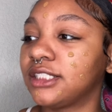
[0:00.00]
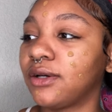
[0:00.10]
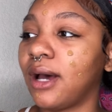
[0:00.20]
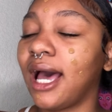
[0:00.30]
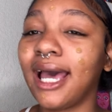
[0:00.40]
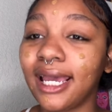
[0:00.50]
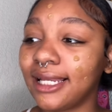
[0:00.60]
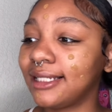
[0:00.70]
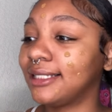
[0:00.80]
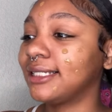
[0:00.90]
So
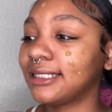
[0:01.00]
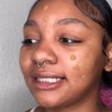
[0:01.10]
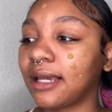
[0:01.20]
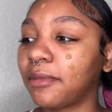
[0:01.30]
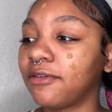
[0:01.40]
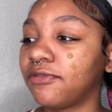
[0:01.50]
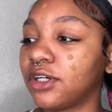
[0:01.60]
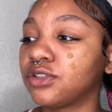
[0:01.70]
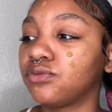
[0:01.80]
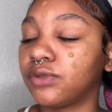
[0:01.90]
I, this is like my
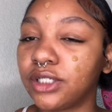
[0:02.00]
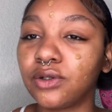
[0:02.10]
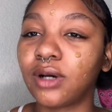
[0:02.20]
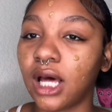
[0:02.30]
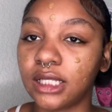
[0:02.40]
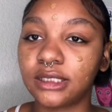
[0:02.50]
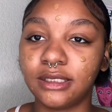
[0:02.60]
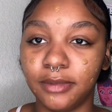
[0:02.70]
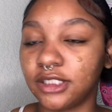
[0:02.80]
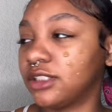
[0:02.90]
first real college
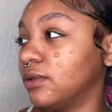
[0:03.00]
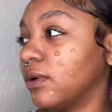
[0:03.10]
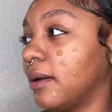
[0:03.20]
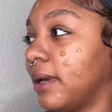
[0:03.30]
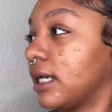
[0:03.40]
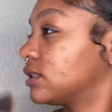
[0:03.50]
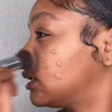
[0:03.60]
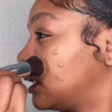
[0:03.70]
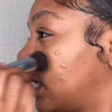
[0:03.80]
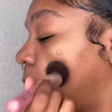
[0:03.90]
semester where I'm
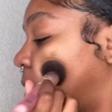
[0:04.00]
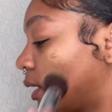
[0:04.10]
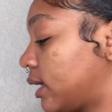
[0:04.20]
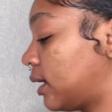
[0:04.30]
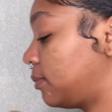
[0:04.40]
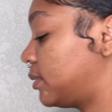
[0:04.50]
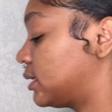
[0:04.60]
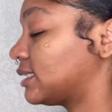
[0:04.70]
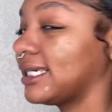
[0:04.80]
actually like on campus